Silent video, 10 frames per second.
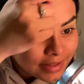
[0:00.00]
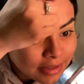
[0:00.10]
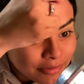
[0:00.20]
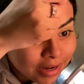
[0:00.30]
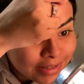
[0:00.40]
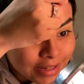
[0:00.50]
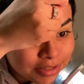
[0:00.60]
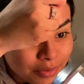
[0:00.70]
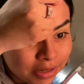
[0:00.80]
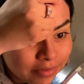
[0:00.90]
Because I feel like that's
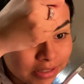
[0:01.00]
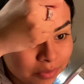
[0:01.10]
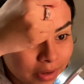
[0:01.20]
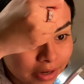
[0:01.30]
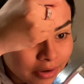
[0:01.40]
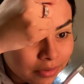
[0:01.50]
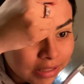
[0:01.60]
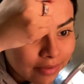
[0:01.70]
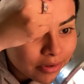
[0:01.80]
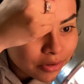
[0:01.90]
the only reason why girls
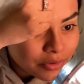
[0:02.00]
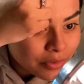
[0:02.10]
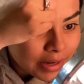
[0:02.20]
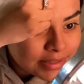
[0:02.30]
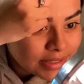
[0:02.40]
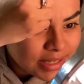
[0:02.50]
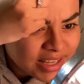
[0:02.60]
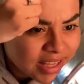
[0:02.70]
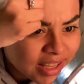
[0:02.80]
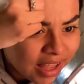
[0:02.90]
have a
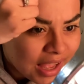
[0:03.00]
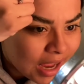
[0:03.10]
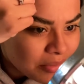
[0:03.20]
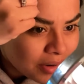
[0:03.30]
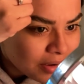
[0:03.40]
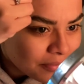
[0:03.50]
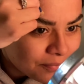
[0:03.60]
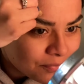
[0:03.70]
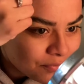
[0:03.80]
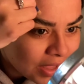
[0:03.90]
crazy eyebrow
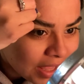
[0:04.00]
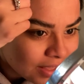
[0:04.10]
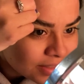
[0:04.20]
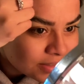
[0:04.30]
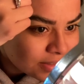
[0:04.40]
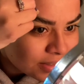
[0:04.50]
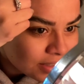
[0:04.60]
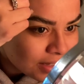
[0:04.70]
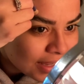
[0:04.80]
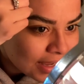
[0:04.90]
face.
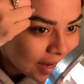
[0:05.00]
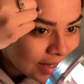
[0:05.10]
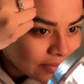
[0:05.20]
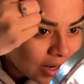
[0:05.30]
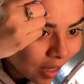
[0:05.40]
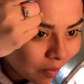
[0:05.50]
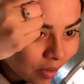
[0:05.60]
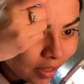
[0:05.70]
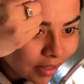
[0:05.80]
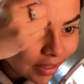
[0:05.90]
Like, I never had
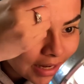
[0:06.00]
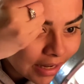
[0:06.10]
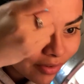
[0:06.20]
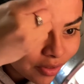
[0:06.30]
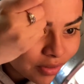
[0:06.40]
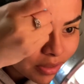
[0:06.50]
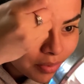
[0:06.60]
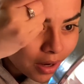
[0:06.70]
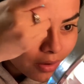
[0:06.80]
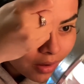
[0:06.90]
one because I never used dip
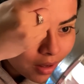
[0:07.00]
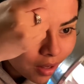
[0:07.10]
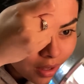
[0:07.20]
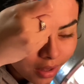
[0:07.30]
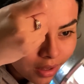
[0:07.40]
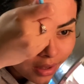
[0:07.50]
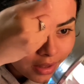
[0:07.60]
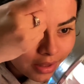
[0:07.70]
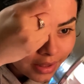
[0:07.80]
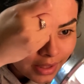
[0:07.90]
brow.
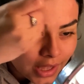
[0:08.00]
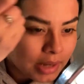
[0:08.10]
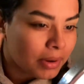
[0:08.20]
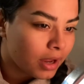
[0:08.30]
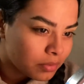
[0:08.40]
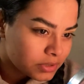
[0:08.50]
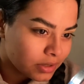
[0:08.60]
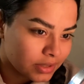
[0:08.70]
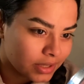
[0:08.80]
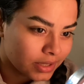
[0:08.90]
And my eyebrows are
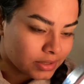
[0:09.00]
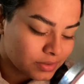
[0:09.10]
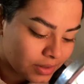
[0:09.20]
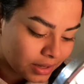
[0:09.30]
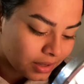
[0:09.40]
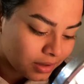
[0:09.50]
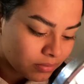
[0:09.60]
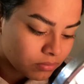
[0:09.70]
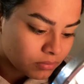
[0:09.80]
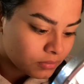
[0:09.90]
thick, so like,
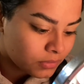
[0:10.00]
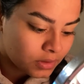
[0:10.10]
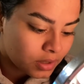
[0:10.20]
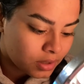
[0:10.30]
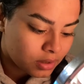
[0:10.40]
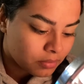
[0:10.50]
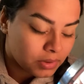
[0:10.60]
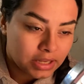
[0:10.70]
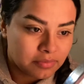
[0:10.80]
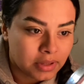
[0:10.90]

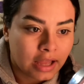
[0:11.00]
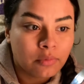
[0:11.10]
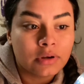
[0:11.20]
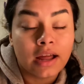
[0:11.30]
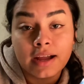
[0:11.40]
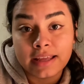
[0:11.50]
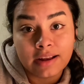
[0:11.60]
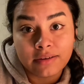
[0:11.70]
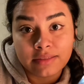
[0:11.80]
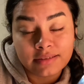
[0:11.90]
Believe me, I will not get
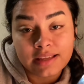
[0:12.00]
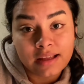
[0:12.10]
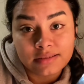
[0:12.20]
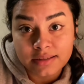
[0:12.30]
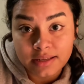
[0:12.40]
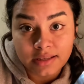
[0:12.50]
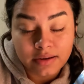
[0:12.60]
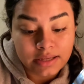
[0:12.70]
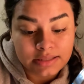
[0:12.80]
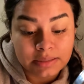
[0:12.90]
out of this house looking
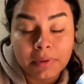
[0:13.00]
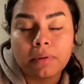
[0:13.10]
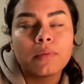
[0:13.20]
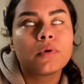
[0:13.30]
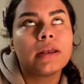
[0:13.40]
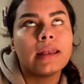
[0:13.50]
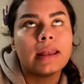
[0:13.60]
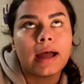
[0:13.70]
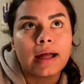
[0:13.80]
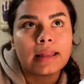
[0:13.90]
crazy. My mom will
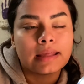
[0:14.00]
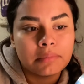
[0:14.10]
not let